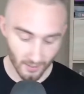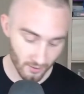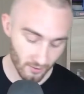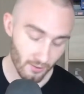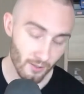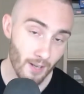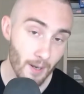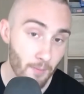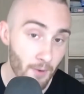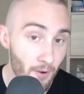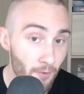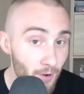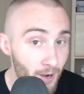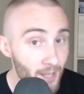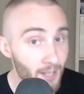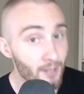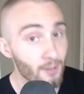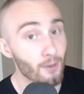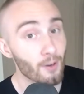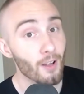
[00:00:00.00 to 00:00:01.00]
So it's gonna be really
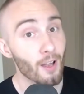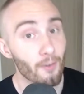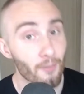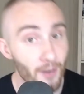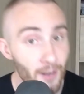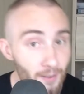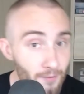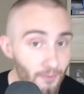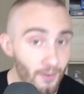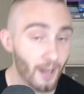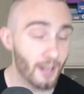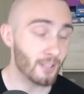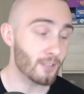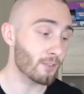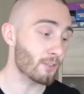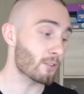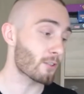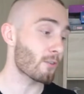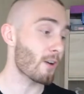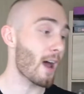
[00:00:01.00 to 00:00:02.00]
cool. I really invite
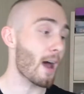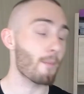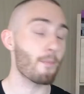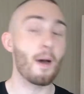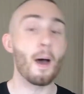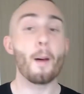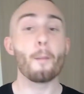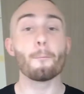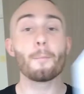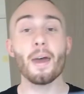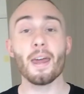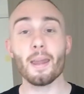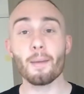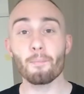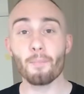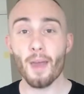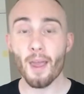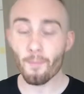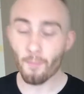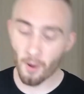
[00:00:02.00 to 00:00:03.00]
you to grab pen and
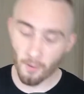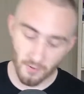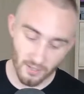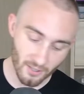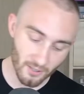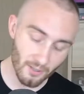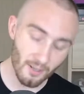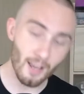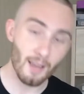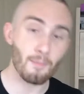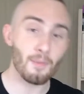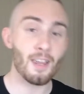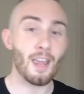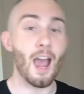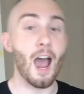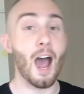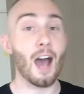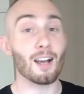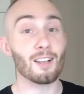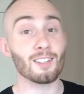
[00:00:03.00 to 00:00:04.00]
paper. It's gonna be
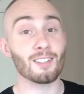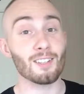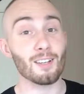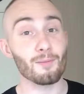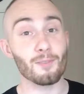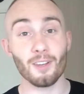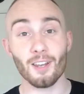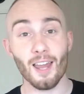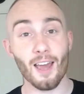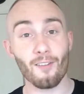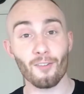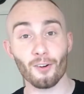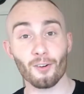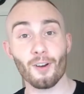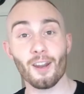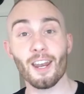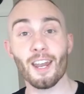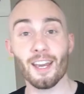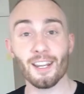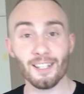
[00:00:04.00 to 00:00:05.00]
awesome. You're gonna have a
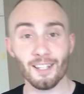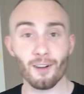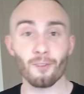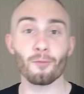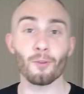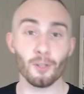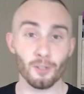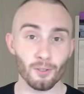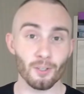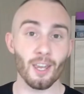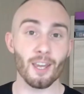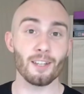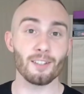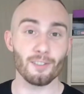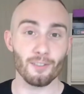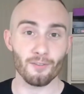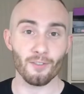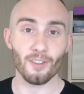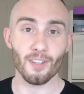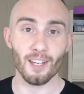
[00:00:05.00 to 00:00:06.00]
great idea of what you can
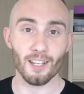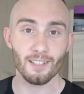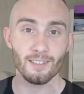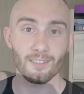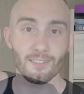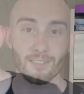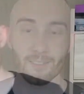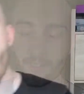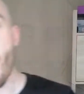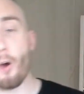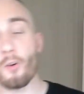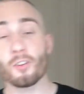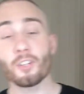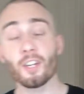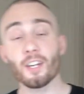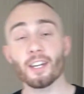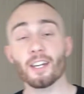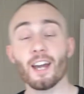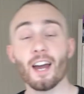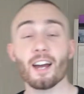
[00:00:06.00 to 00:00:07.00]
do for that.
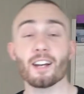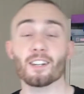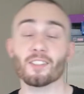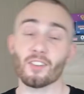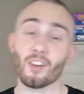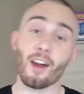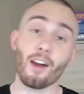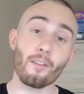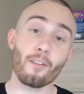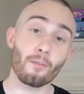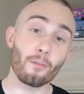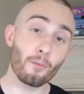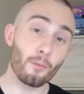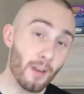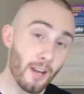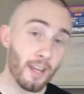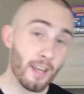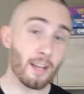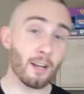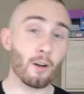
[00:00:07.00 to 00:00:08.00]
Okay guys, I have
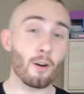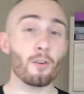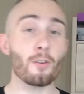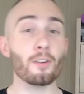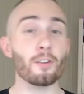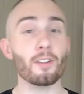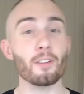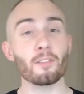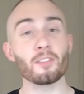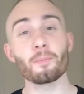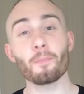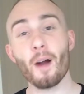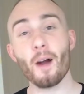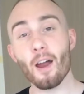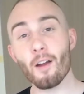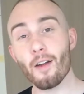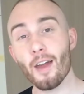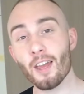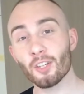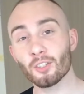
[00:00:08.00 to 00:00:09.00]
really good
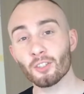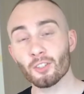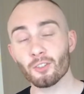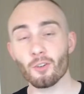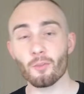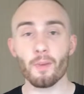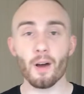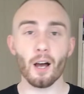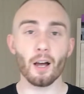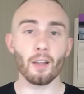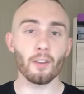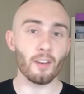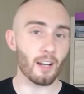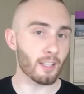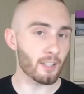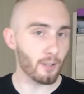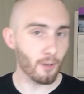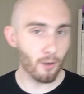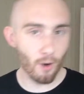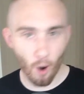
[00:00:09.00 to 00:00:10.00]
inspiration about
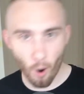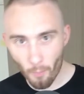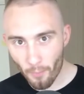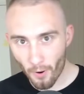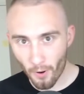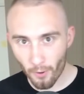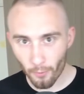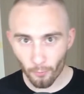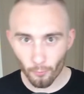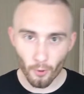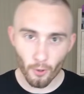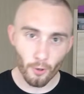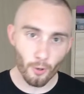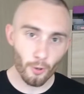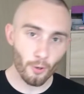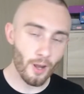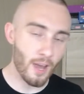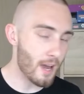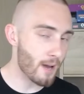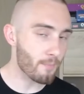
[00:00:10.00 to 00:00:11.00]
open
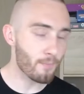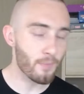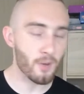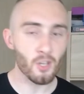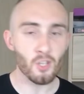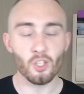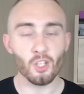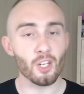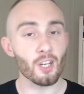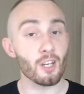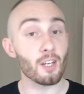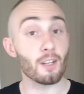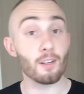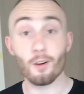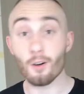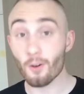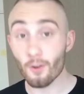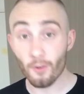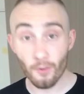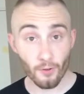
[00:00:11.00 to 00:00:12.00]
world RPG and
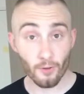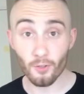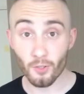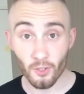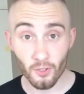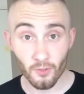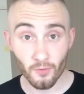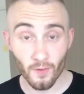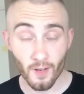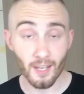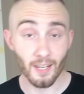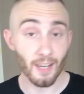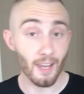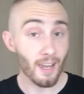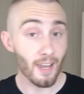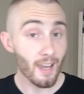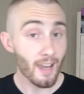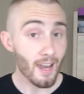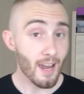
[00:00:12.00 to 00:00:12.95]
all those things.